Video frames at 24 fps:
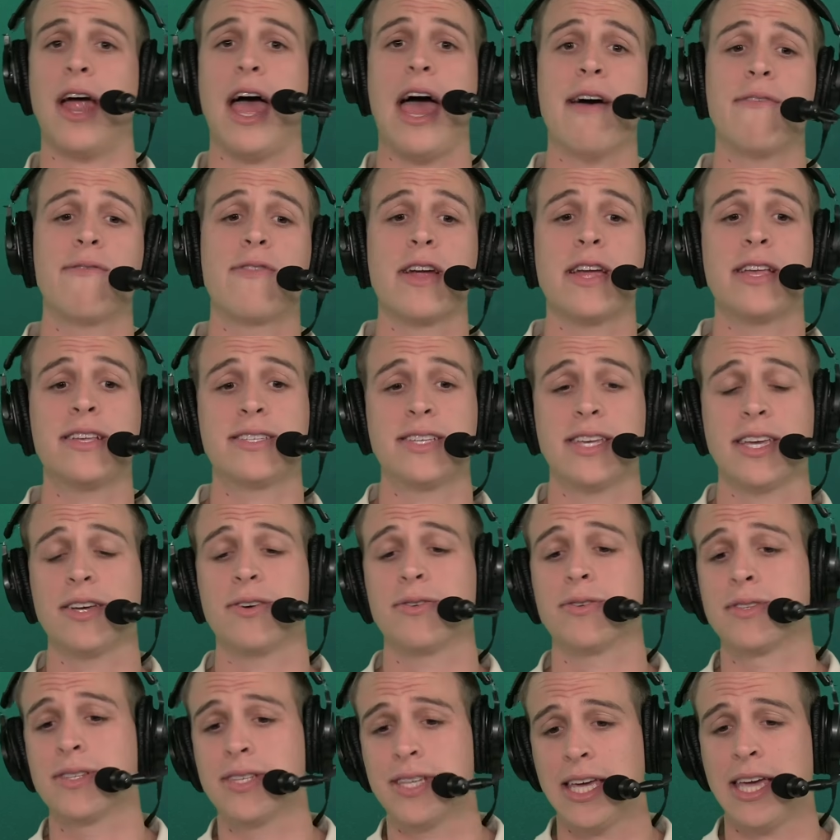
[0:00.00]
every
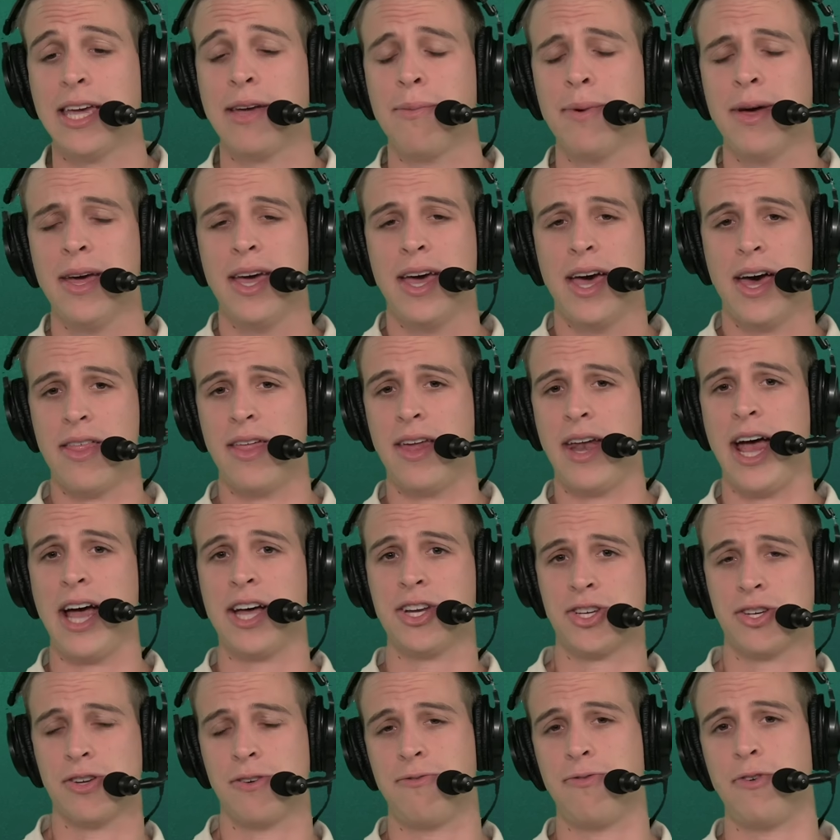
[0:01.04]
single team in the
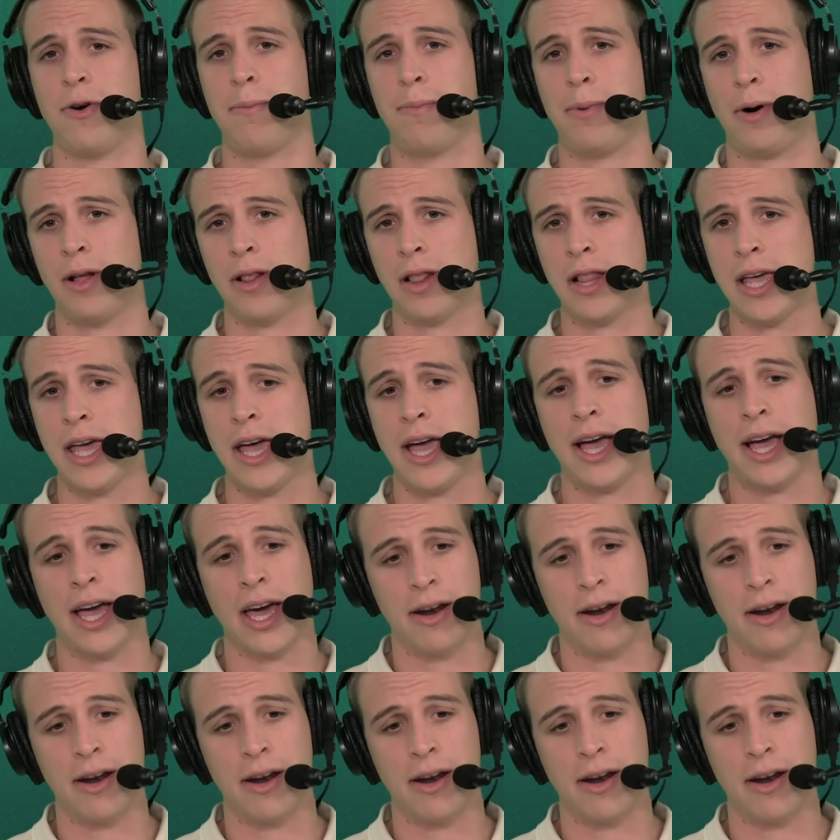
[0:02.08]
National Football League.